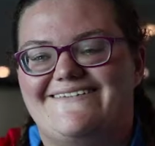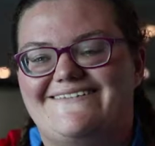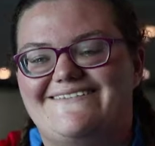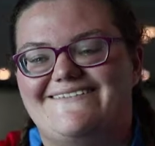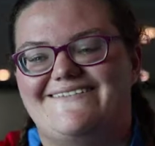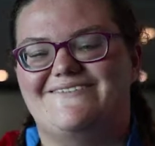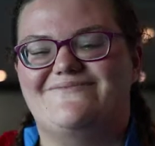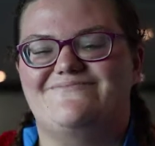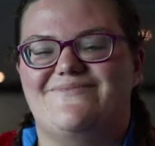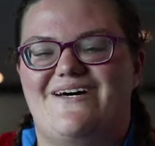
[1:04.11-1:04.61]
and I
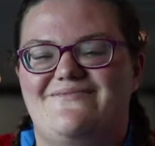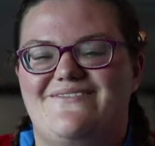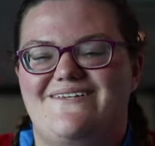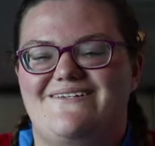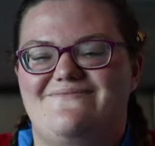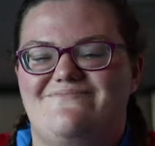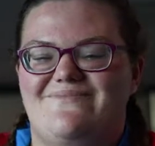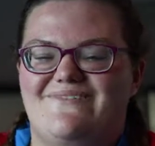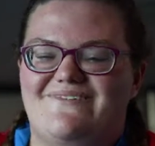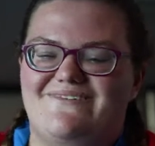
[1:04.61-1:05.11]
told Mum
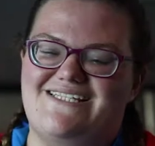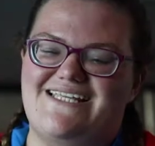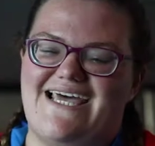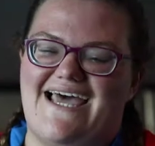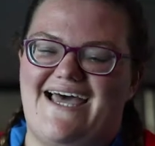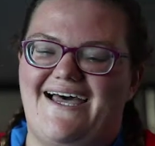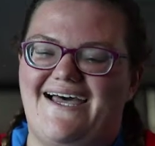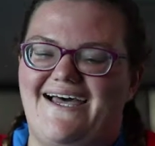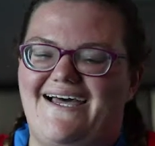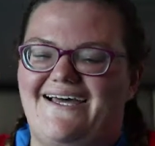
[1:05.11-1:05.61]
and
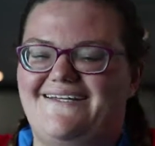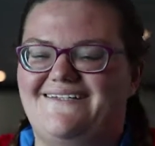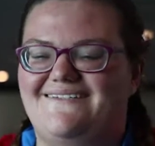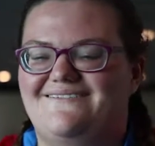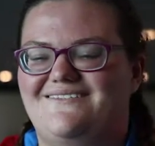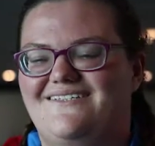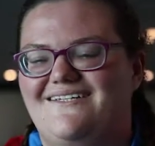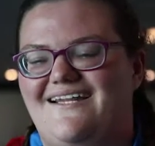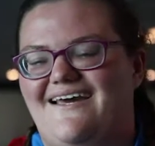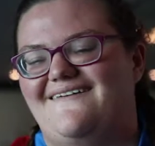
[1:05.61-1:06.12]
Dad
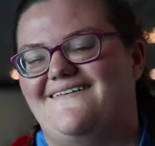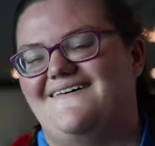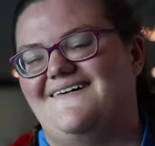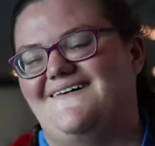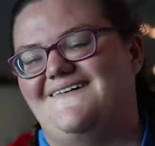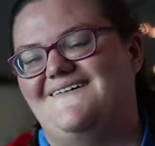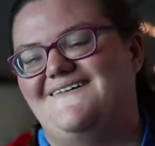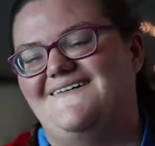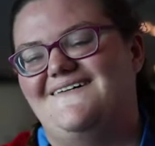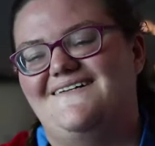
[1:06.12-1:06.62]
and
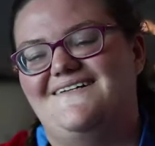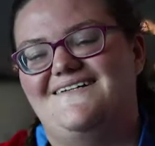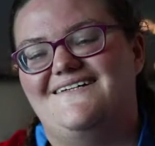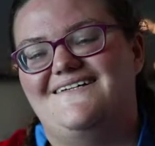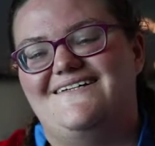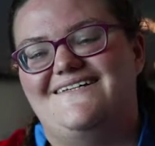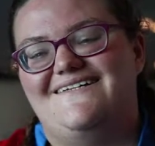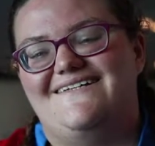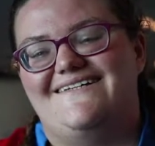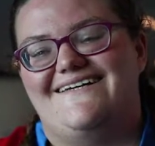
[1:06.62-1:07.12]
Nana,
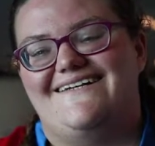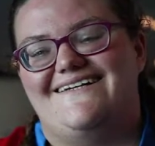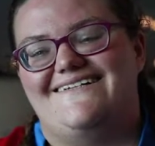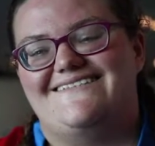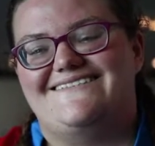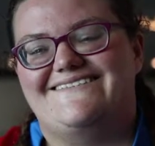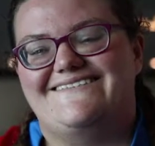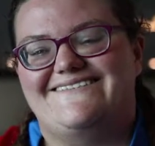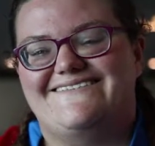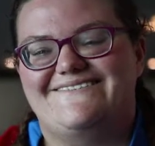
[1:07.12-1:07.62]
and
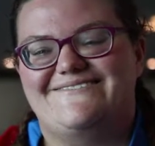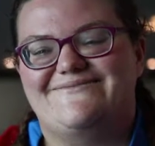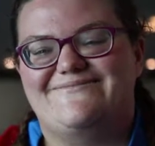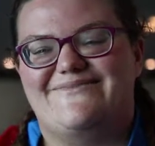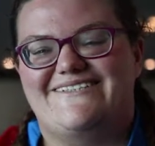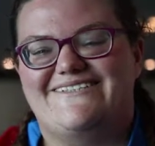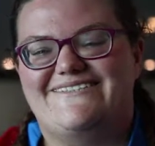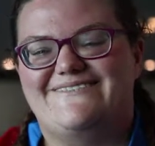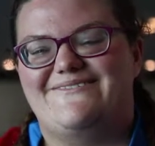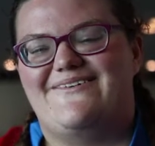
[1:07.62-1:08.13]
I told
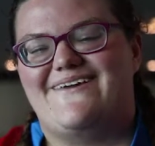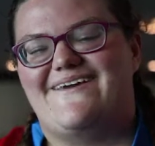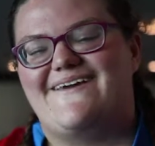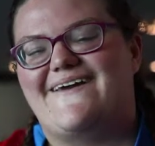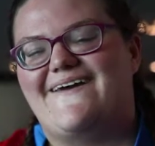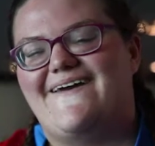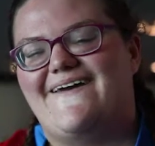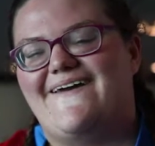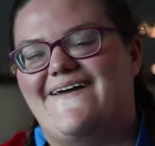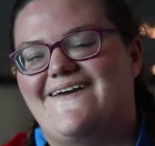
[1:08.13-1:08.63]
my
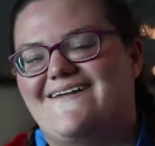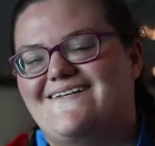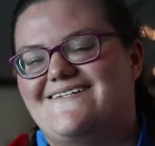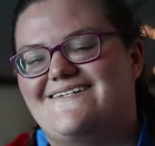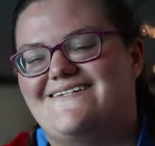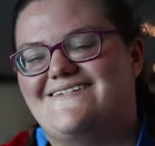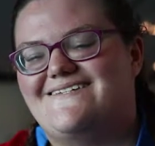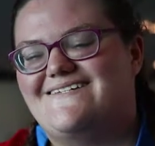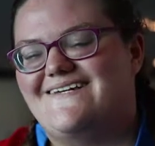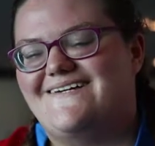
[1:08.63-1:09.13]
swimming
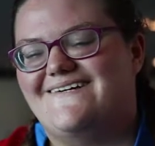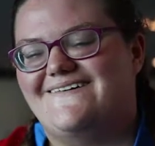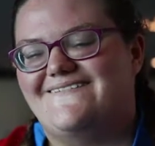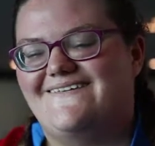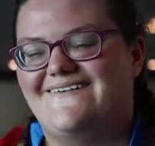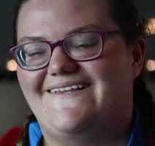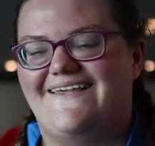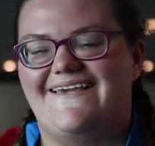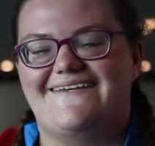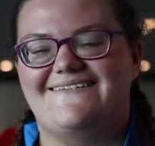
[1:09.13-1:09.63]
coach, and she
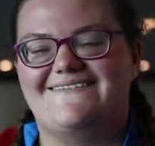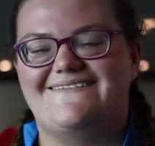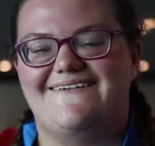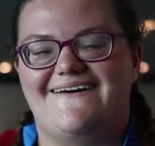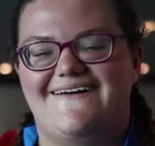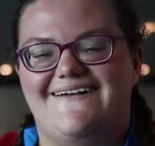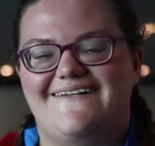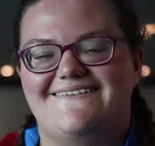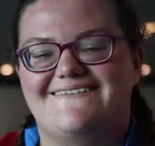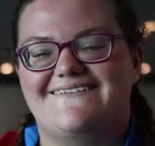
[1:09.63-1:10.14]
got really
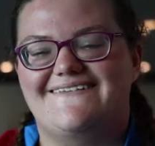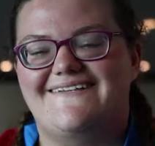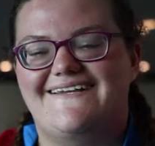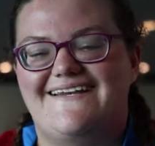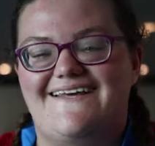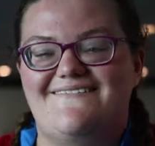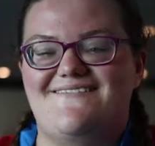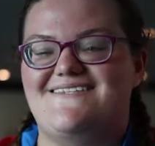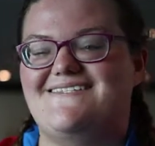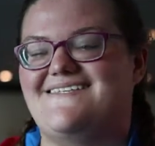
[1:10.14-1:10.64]
excited. So
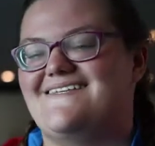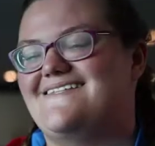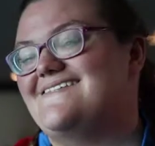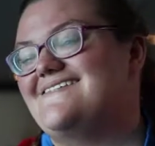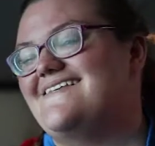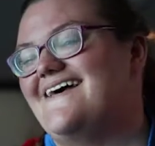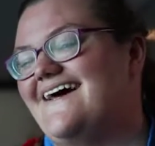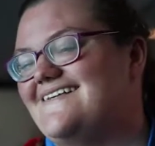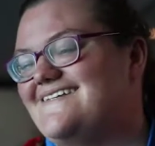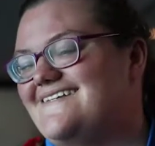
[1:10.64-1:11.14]
then ever
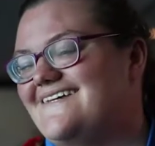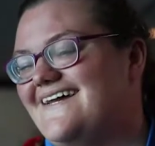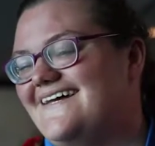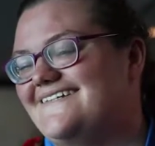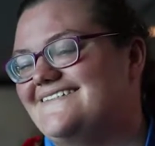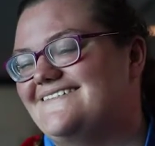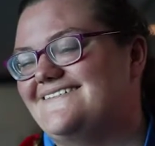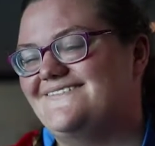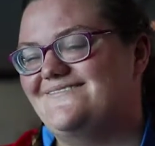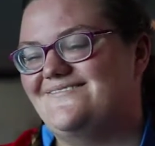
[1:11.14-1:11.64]
since that, she
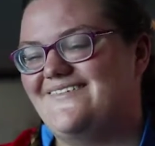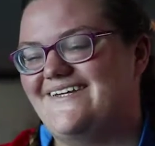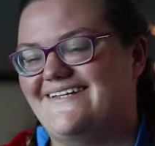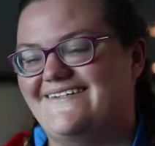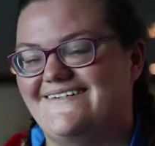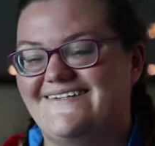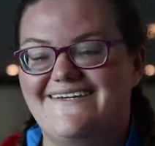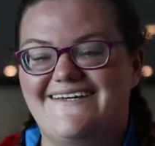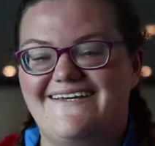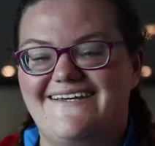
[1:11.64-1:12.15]
hasn't
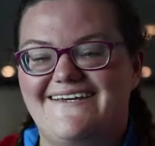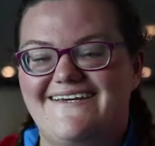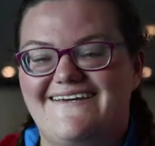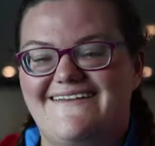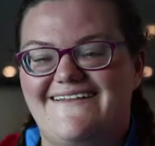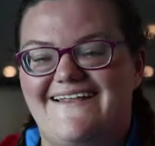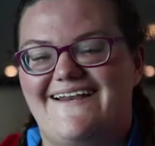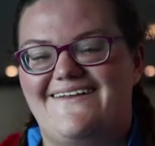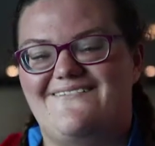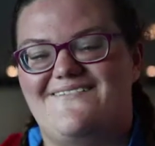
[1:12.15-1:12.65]
been
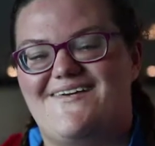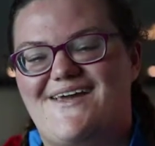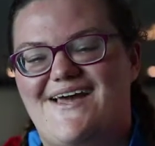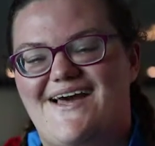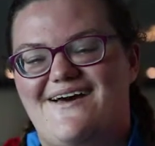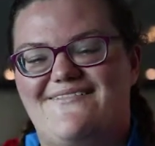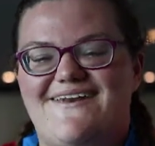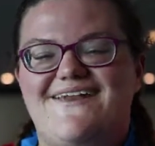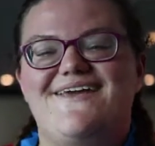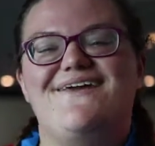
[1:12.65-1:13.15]
letting me
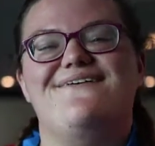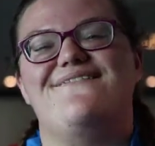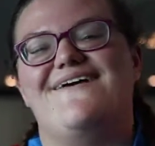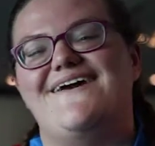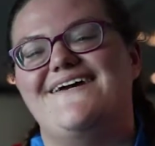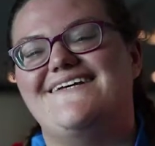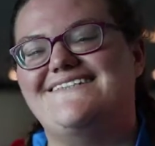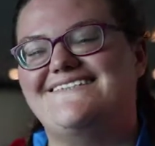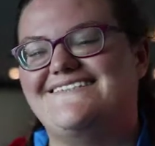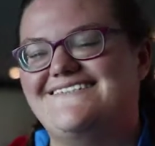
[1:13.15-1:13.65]
have any
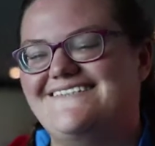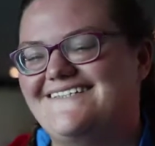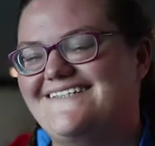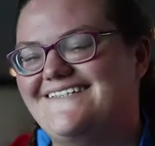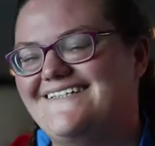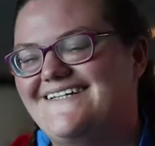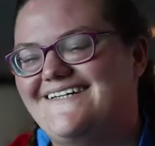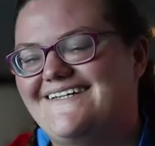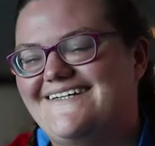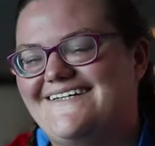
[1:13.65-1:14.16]
rest.
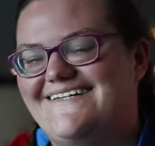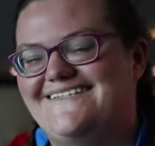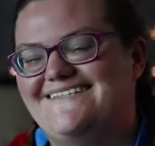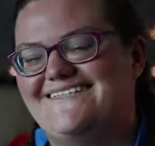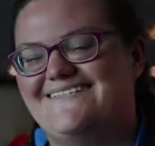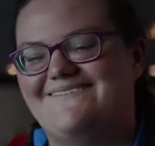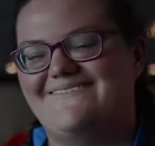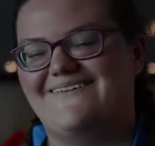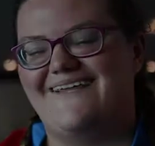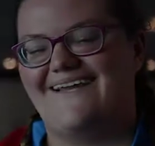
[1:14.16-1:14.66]

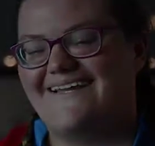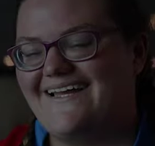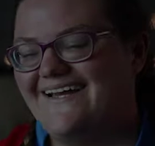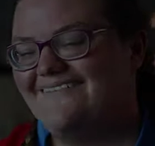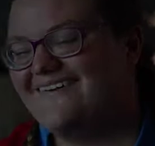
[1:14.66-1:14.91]
She's been like,